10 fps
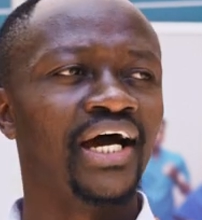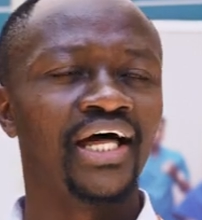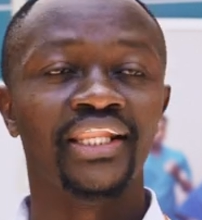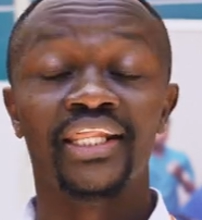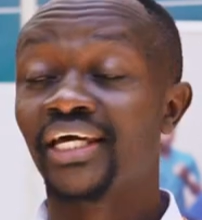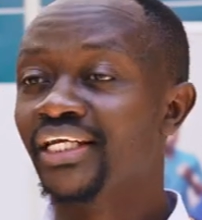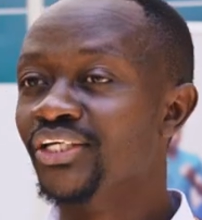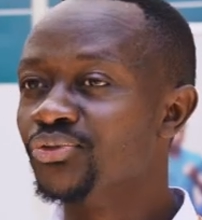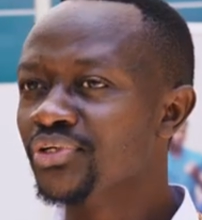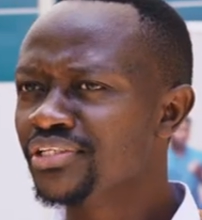And then
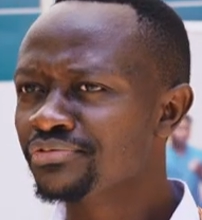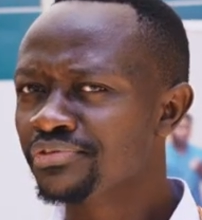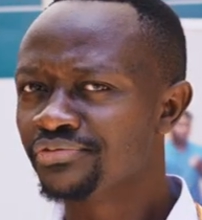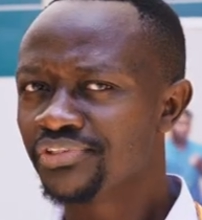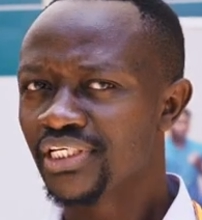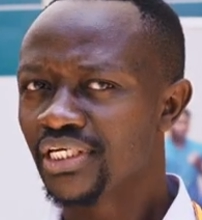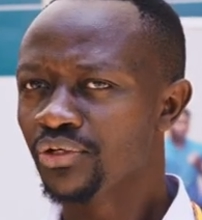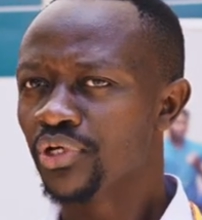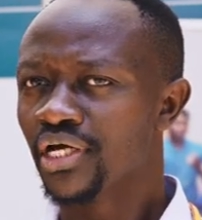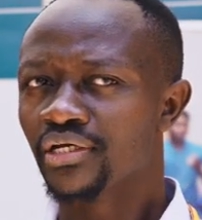in
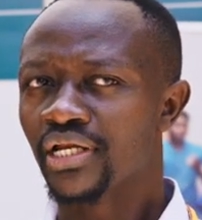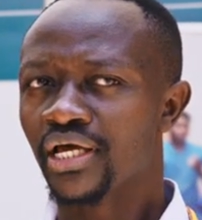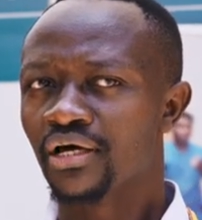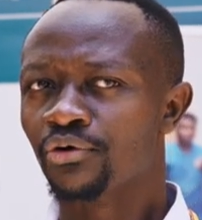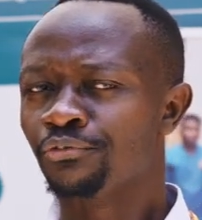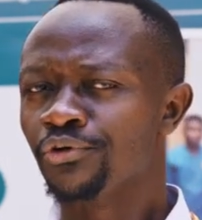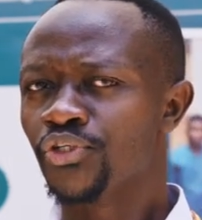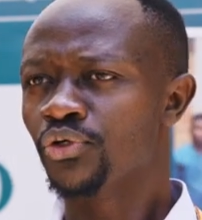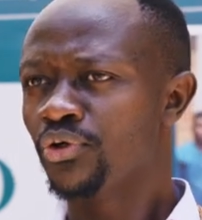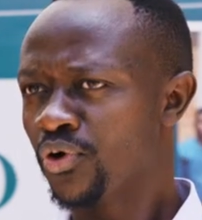2015, we had like an
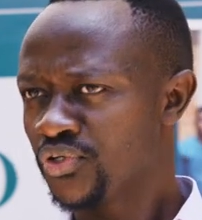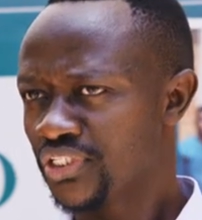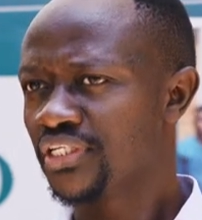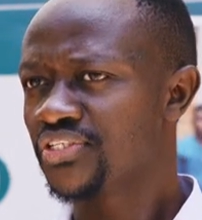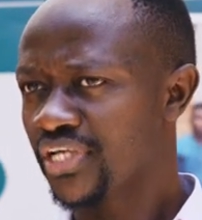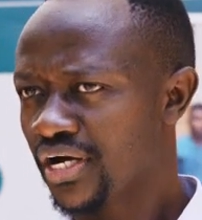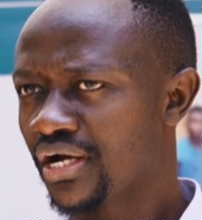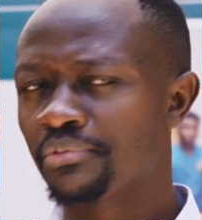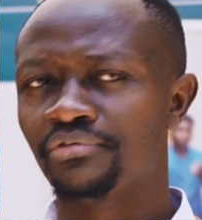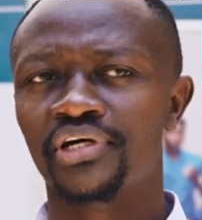official launch at a
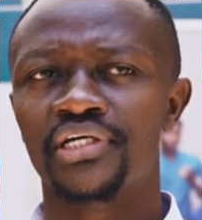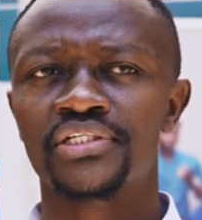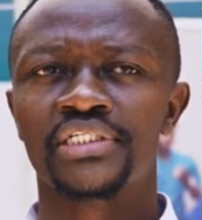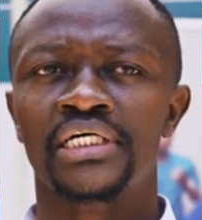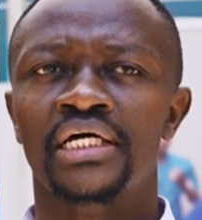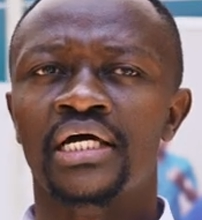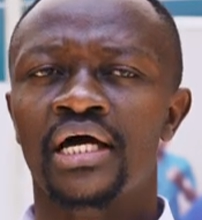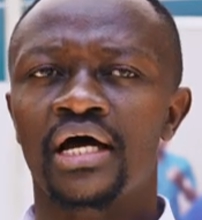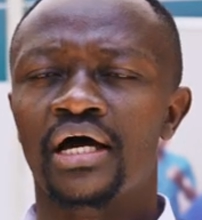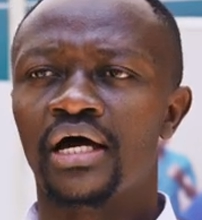Sankalp event.
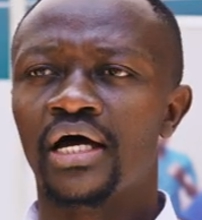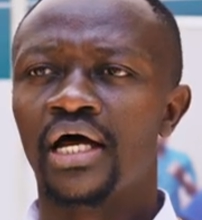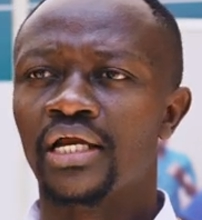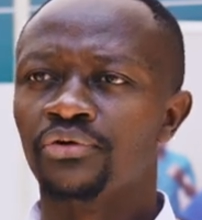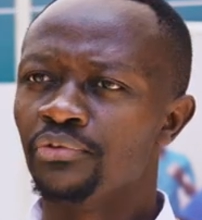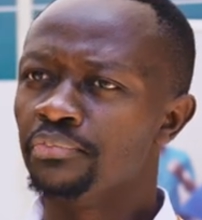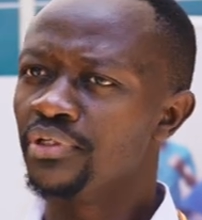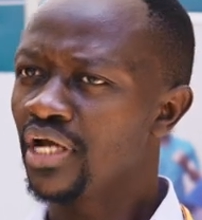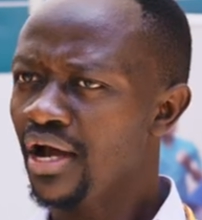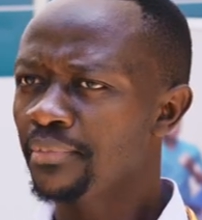Uh, and we've
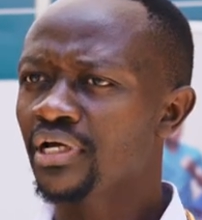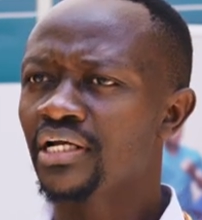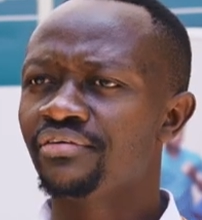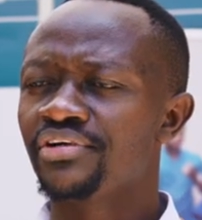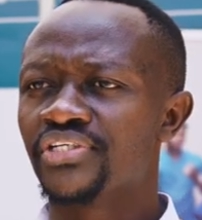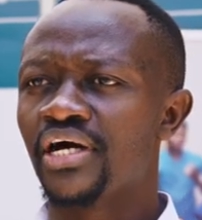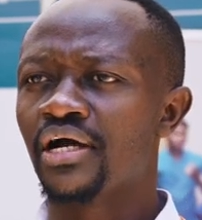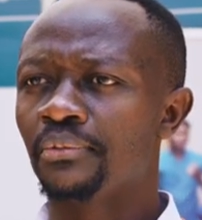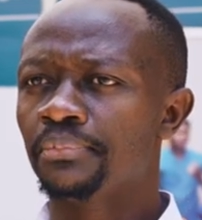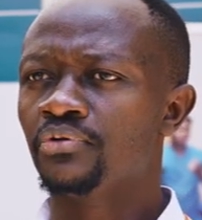been coming at every
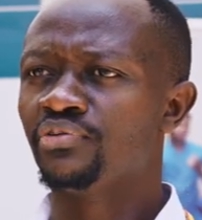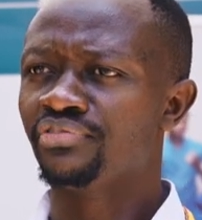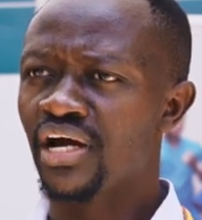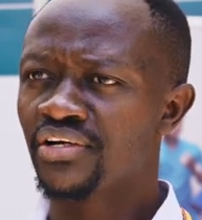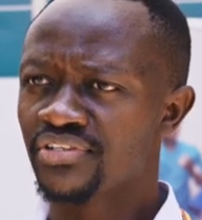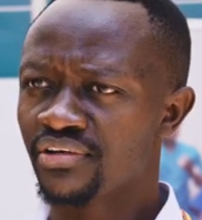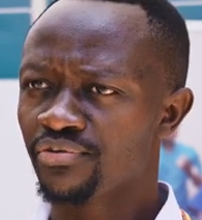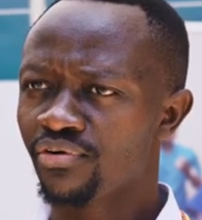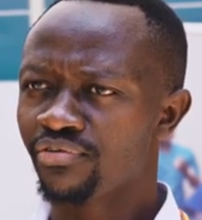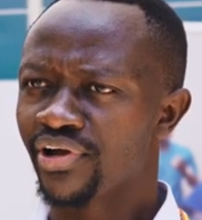Sankalp. We've had
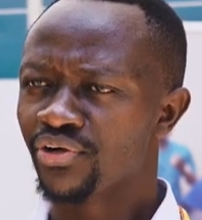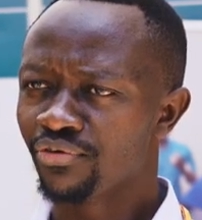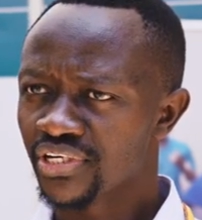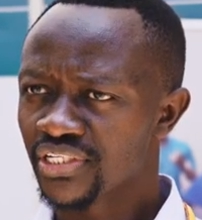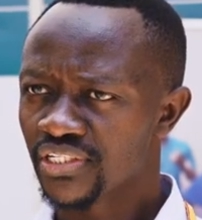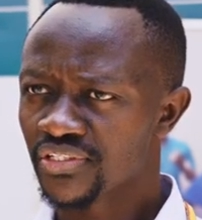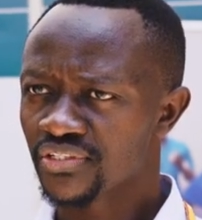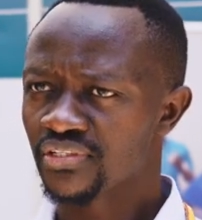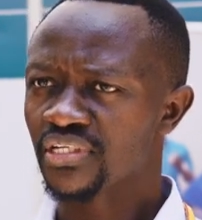several of our innovators